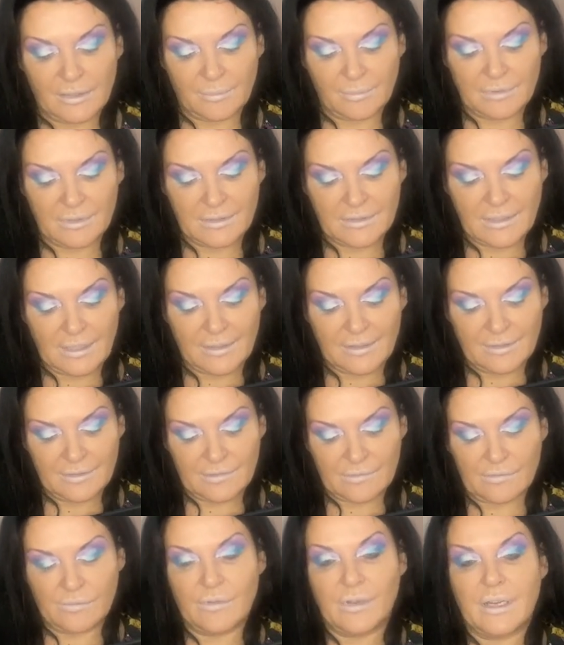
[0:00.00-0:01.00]
I'm going to take this
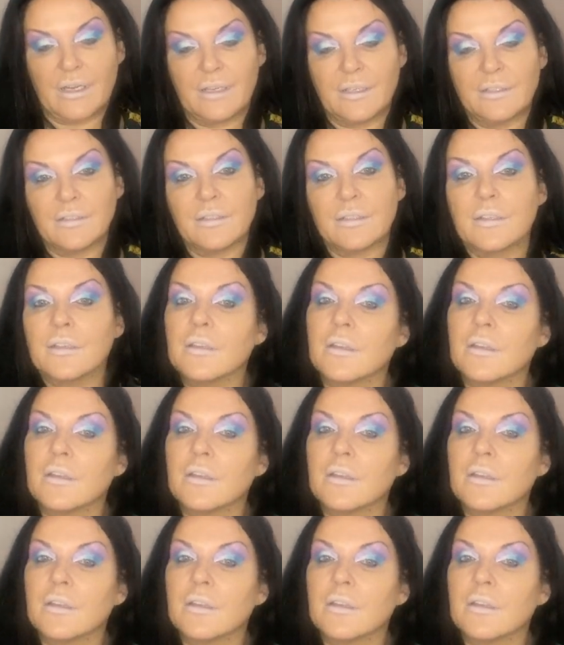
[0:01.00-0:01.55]
green,